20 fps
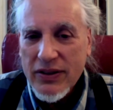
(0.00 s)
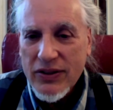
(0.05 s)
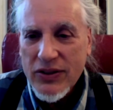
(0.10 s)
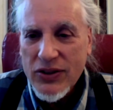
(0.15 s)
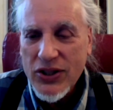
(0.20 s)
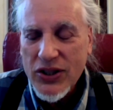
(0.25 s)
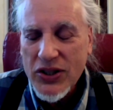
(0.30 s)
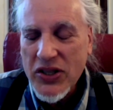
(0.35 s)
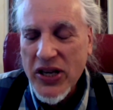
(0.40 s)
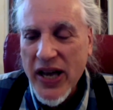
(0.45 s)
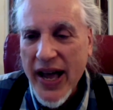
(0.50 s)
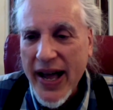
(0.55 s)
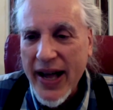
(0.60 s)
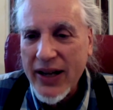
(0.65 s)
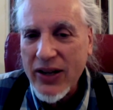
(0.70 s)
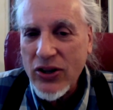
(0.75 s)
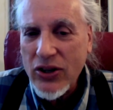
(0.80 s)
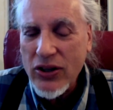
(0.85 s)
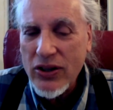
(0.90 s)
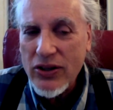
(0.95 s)
to
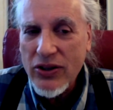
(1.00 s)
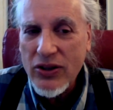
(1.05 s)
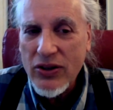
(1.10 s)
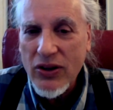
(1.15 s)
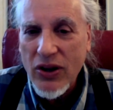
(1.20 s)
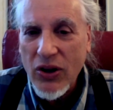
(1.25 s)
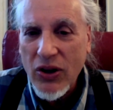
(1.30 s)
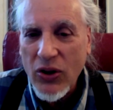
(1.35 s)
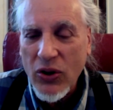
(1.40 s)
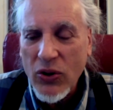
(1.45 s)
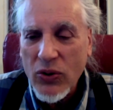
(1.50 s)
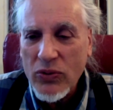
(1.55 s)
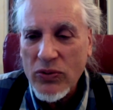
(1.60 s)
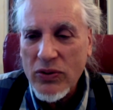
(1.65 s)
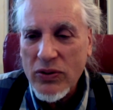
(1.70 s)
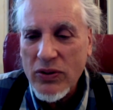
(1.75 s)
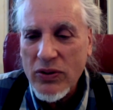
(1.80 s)
tackle your own